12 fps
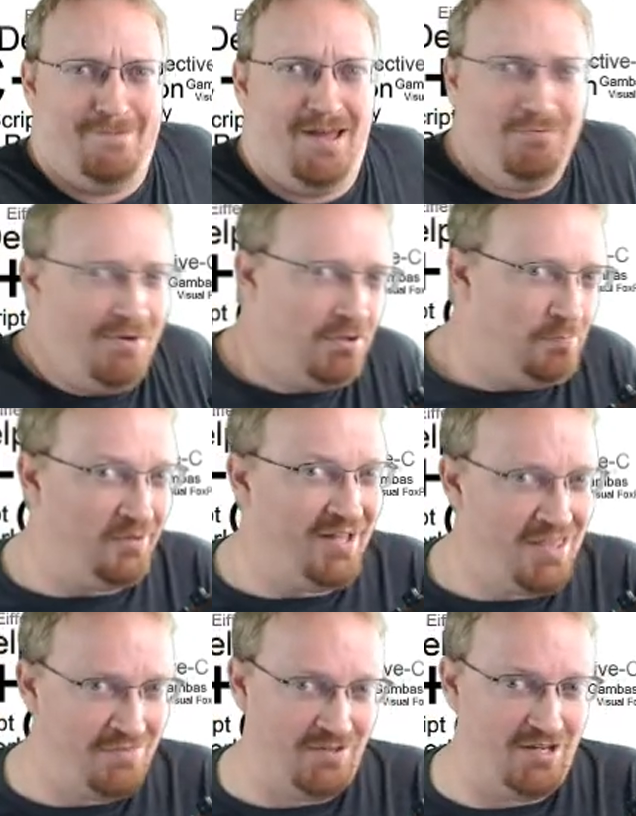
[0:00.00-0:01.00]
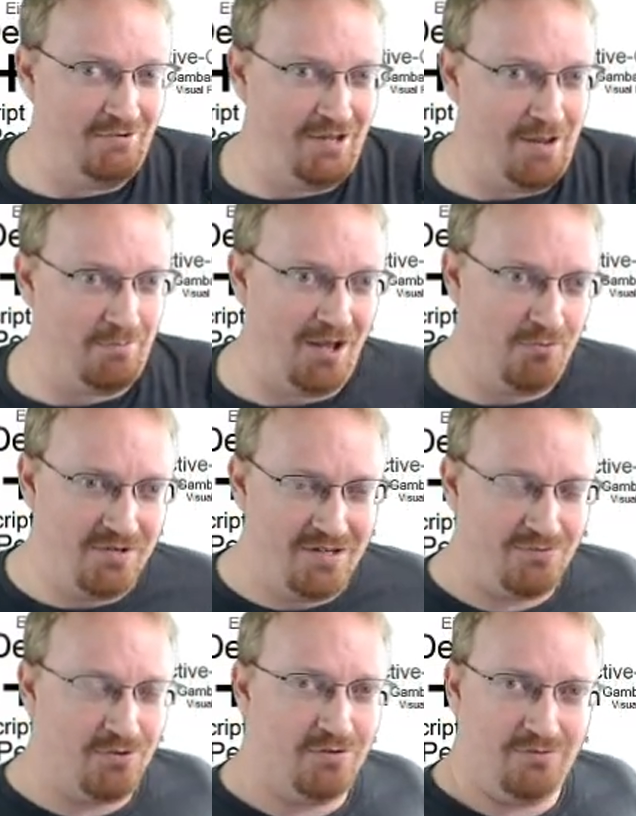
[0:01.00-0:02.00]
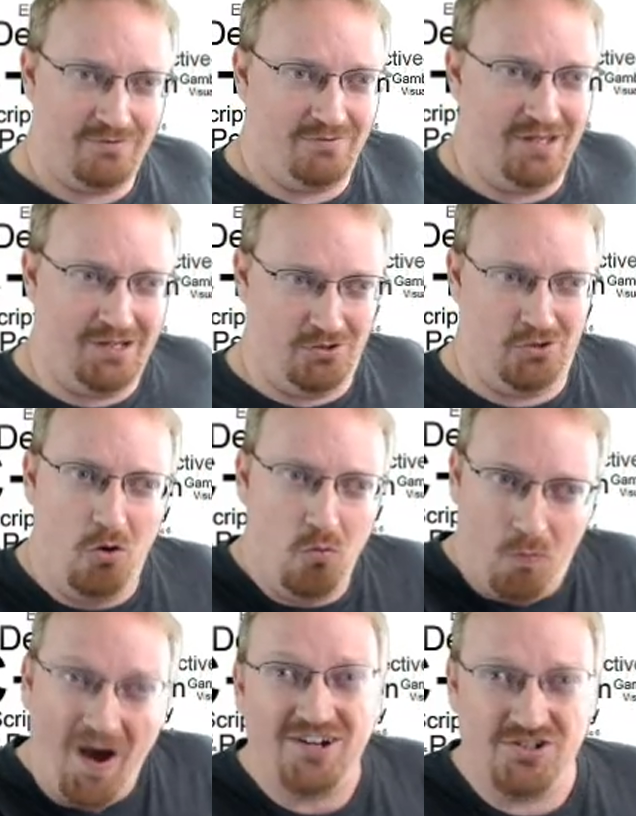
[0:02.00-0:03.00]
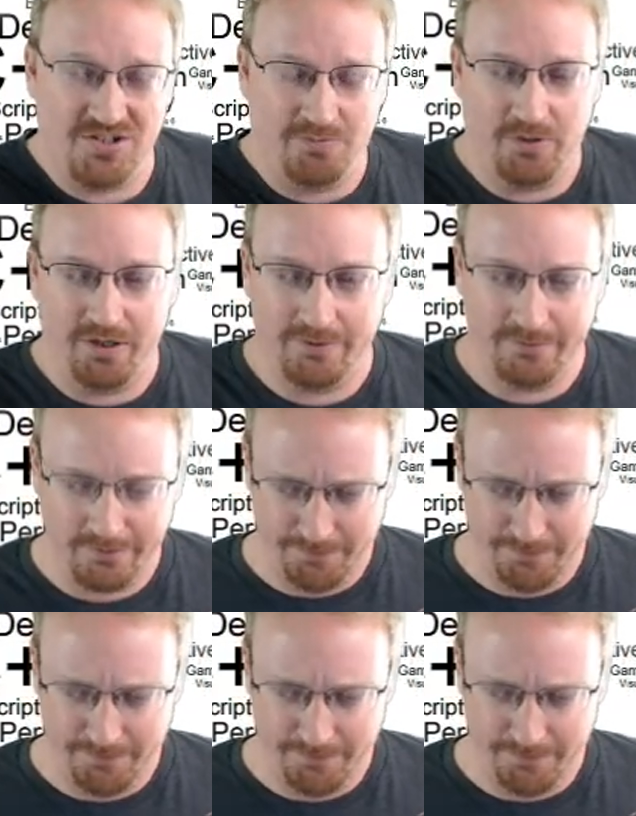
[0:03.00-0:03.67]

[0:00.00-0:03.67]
I'd rather play the video game. I would never like go watch someone.